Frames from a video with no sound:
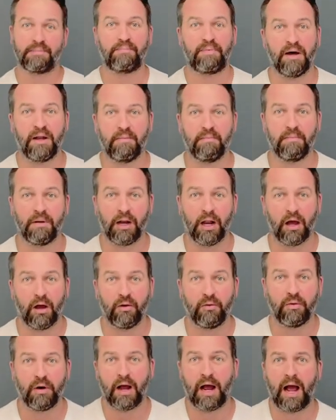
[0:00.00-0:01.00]
button
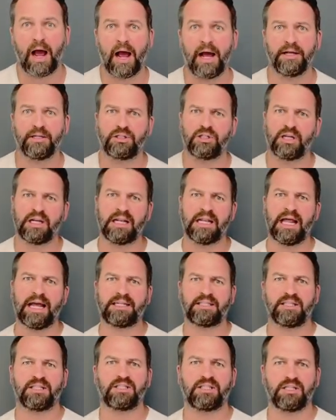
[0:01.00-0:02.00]
below uh, to
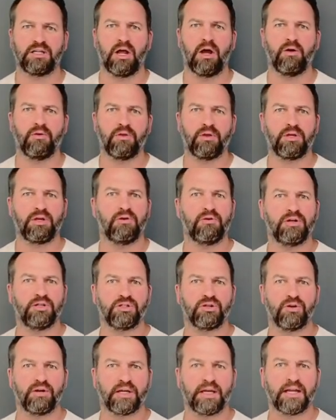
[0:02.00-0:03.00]
let us know that you're
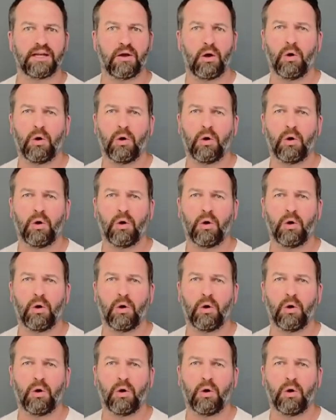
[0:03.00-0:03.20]
enjoying it.